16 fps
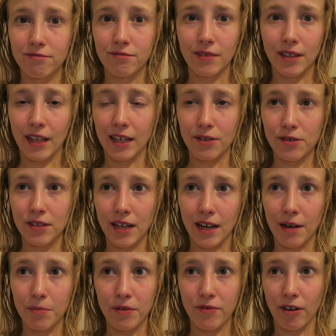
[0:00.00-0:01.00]
that doesn't
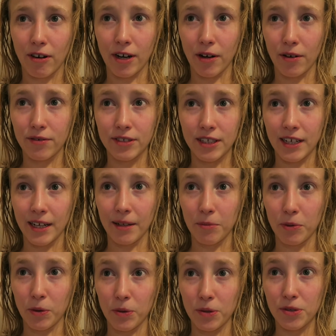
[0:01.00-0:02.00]
happen very often
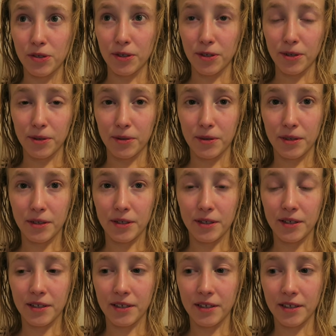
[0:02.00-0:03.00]
anymore, so
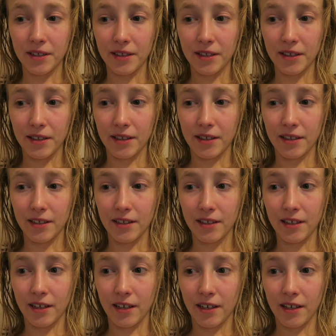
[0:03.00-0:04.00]

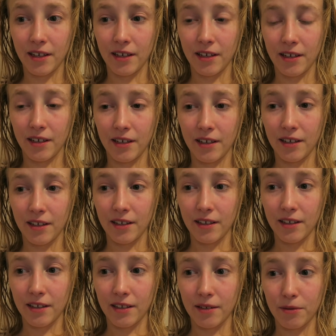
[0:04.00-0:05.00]

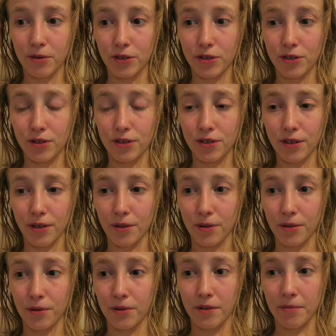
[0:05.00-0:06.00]
it was just
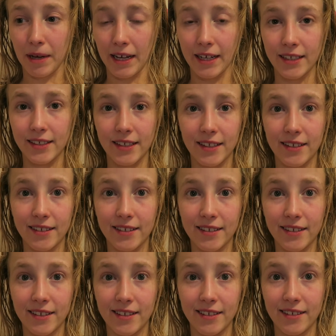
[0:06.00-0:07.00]
so amazing
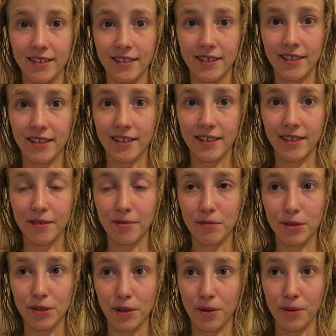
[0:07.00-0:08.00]
and I'm
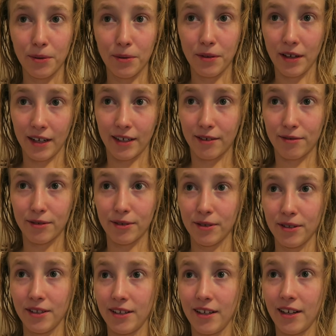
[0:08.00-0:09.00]
so
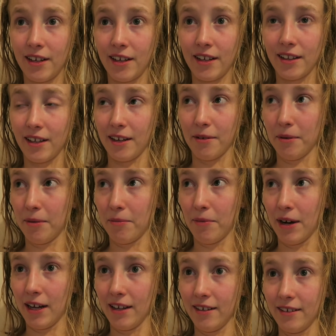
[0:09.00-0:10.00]
thankful that it went
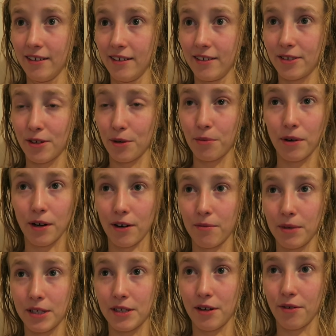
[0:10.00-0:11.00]
well and so proud of
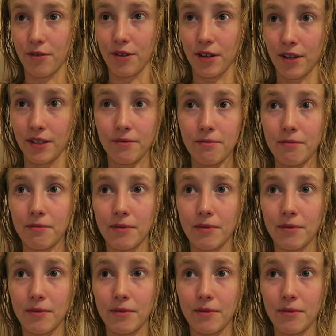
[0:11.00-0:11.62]
myself that I